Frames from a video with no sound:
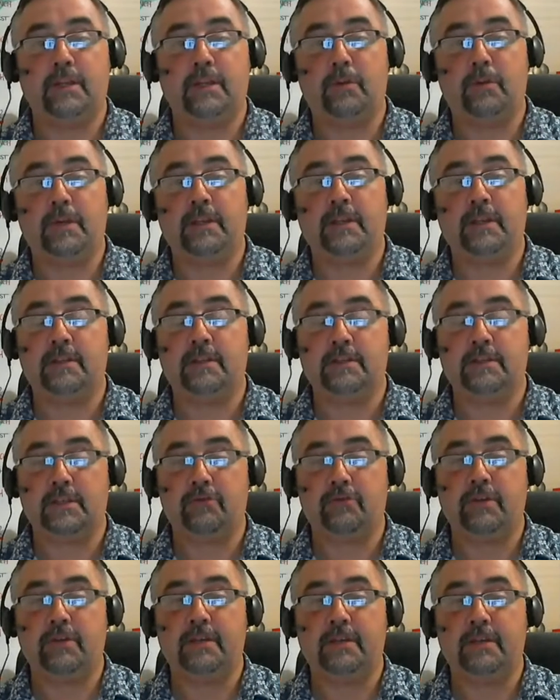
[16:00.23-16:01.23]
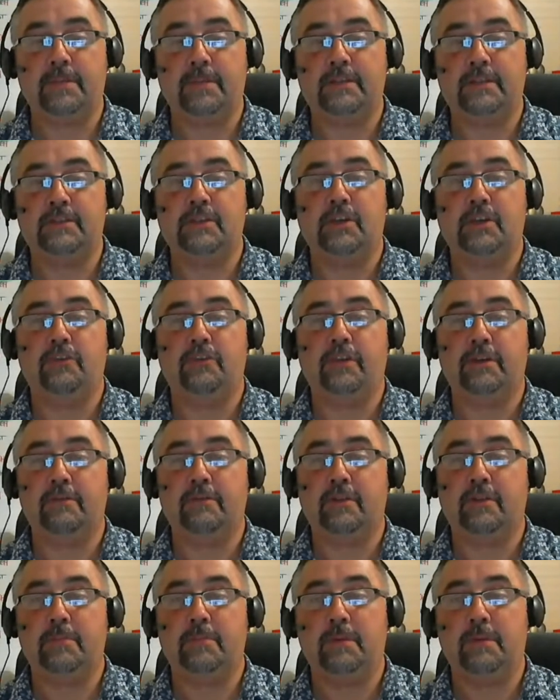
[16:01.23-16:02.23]
quickly. There's a great big turnaround
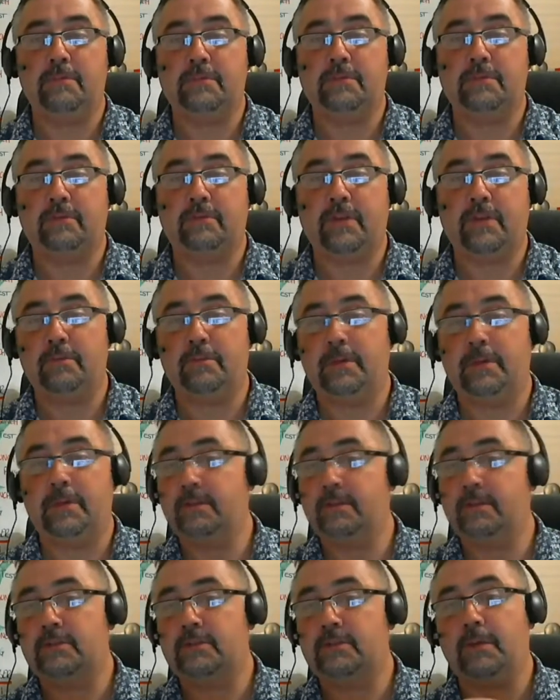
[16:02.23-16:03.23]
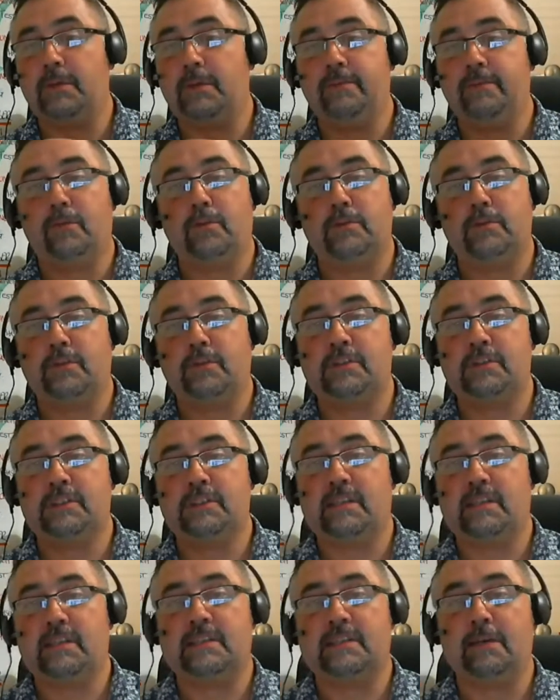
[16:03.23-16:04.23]
at the moment, around about 24 to
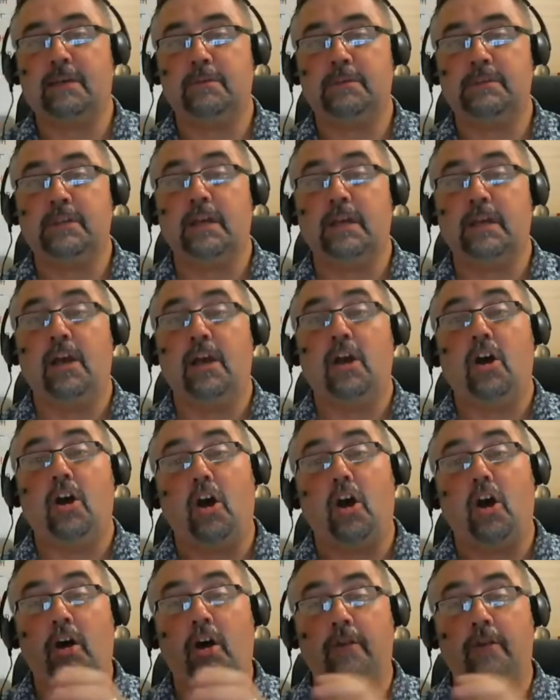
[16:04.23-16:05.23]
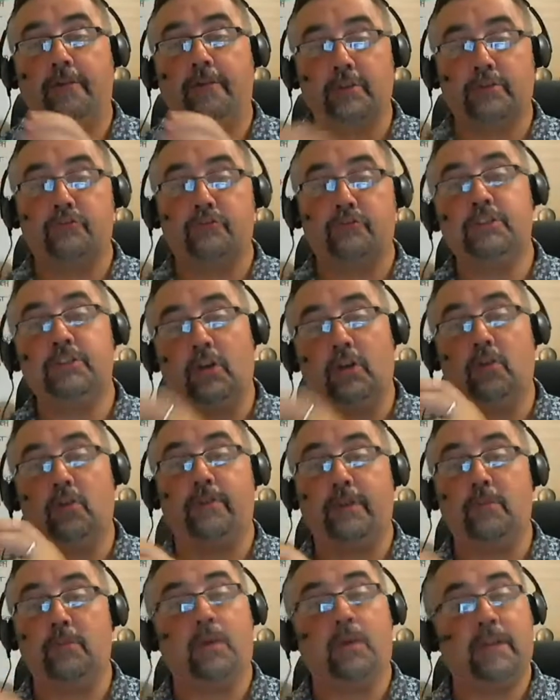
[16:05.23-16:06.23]
36 hours of us
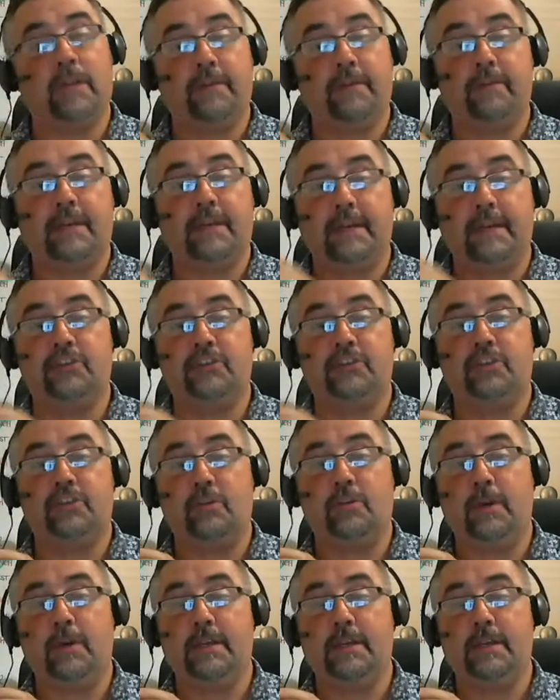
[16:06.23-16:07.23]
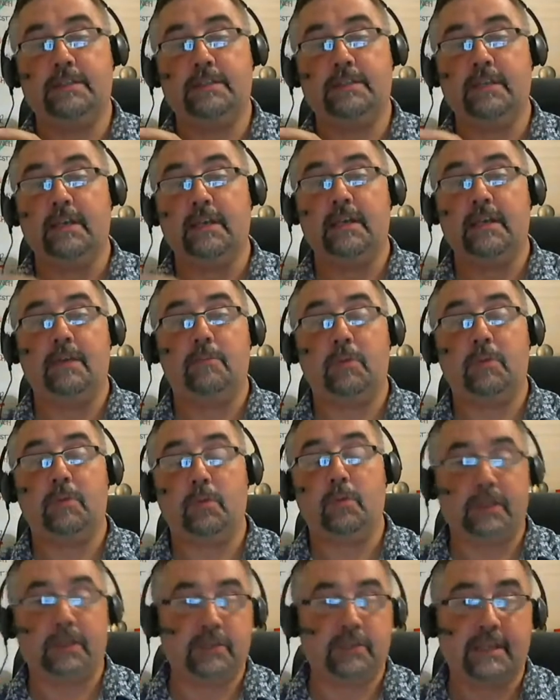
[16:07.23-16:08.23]
resolving whatever that issue is. But we're
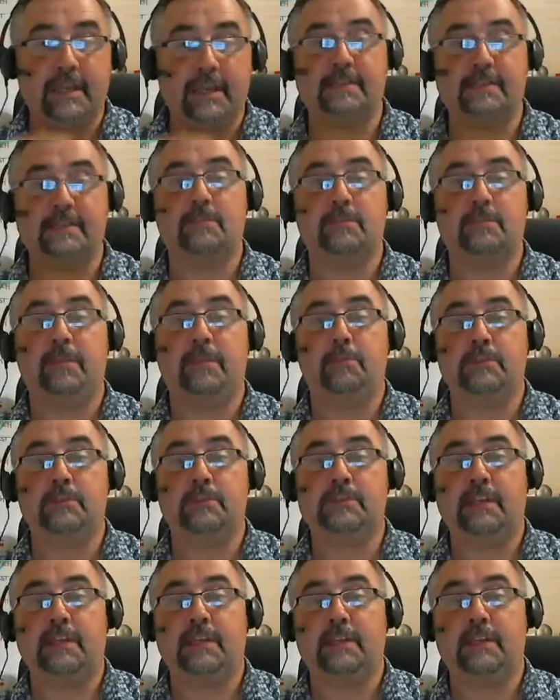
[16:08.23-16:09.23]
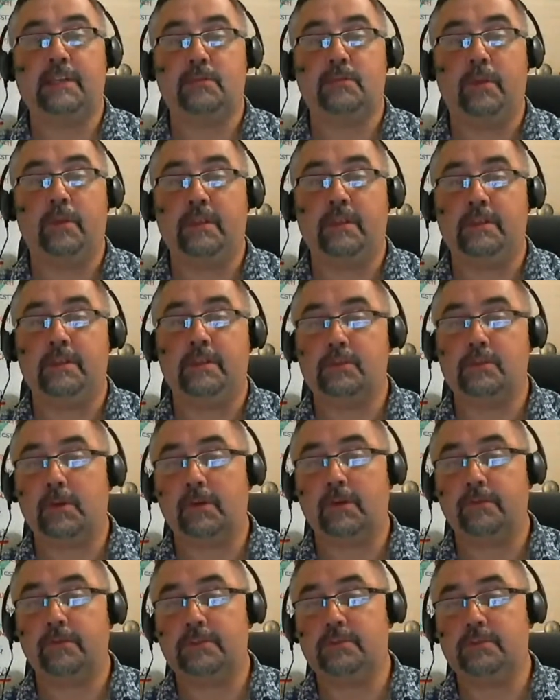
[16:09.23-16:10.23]
actually getting to people's tickets within
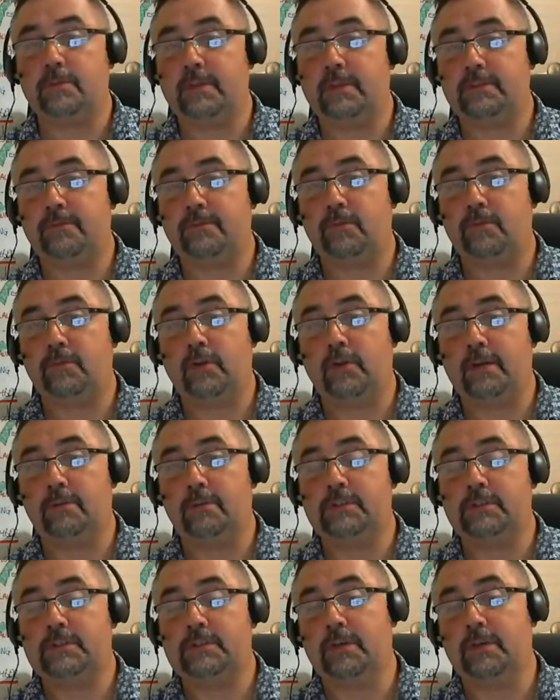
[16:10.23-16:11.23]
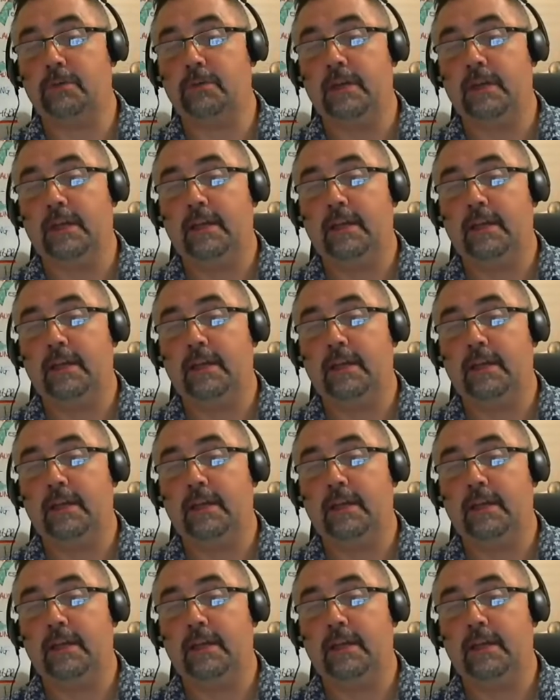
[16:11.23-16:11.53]
12 to 24 hours. So,